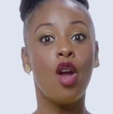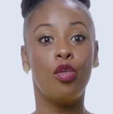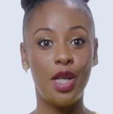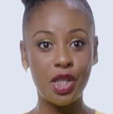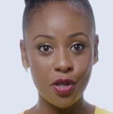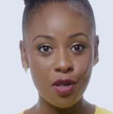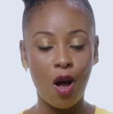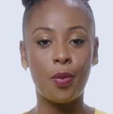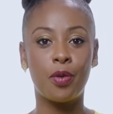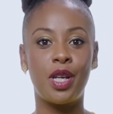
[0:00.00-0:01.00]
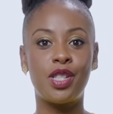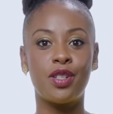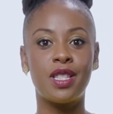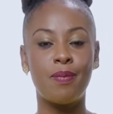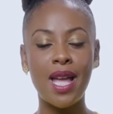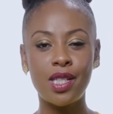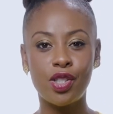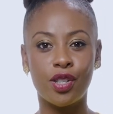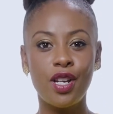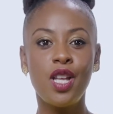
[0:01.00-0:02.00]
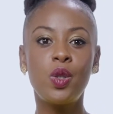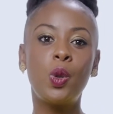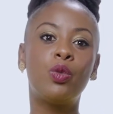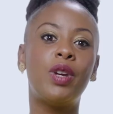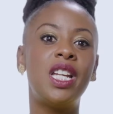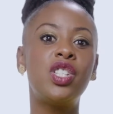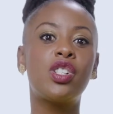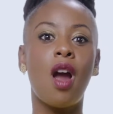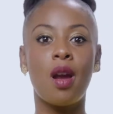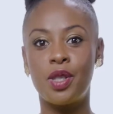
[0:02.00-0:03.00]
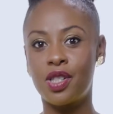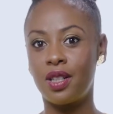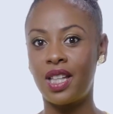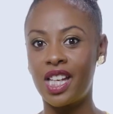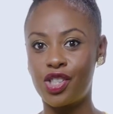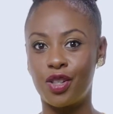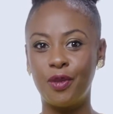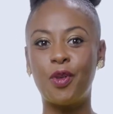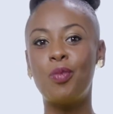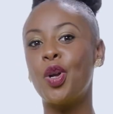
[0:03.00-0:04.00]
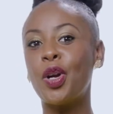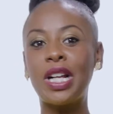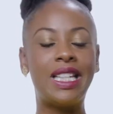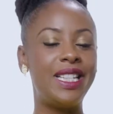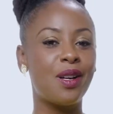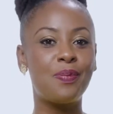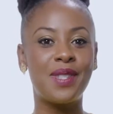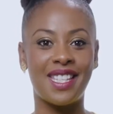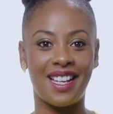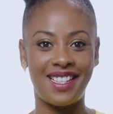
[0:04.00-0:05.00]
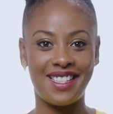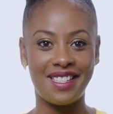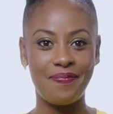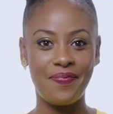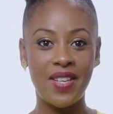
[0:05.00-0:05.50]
Regional Operations Manager to arrange garbage collection from your cleanup site.